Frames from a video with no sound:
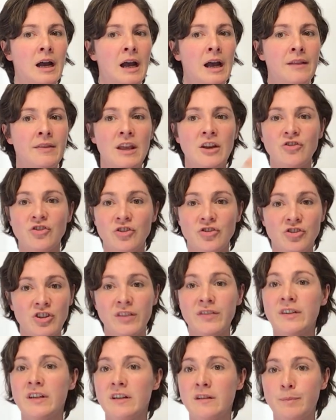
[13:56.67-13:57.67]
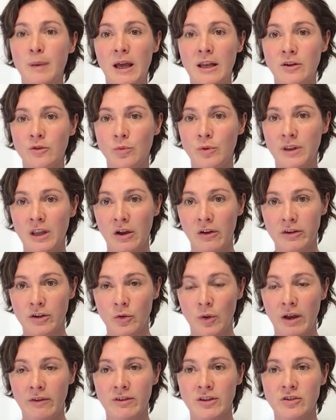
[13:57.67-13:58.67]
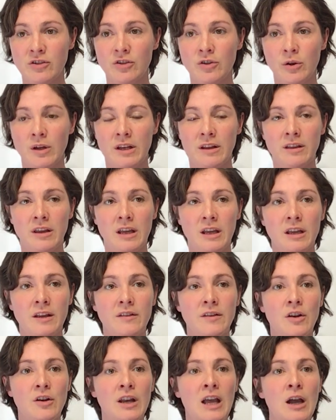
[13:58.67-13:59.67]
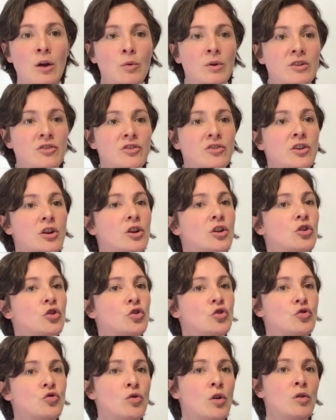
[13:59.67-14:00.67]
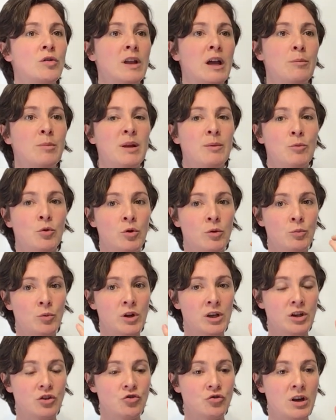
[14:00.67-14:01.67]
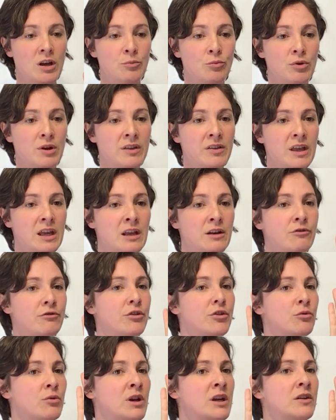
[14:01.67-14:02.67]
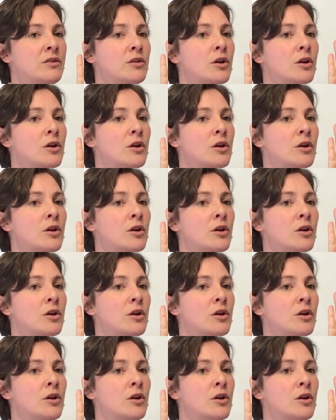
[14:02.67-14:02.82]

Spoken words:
And they should just expand without you having to do anything. So now we're just going to control that bit more, and we're going to try and breathe in for 3.